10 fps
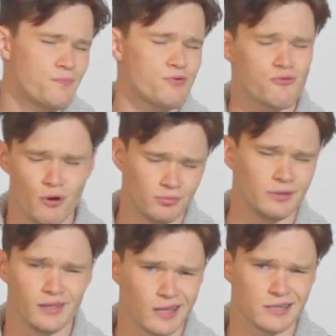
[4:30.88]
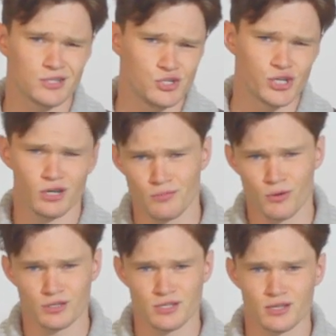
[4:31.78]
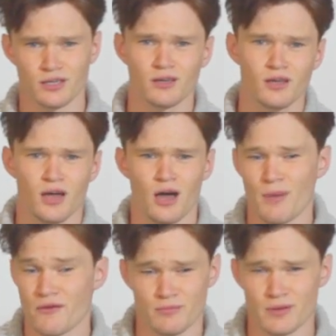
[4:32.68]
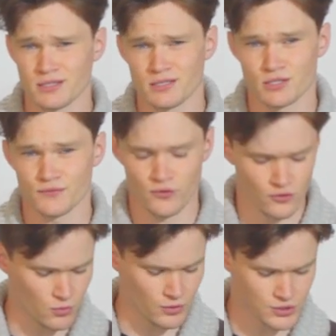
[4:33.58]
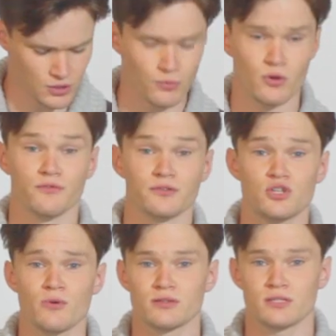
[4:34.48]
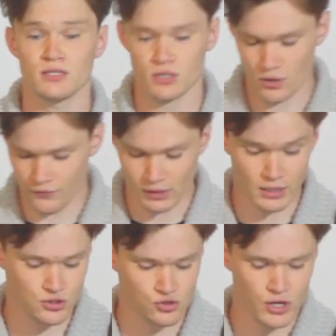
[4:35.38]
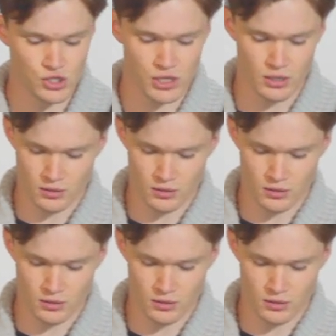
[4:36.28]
probably likes a gin martini. Every bit as he does a vodka one. So we're going for 2 ounces of London Dry gin.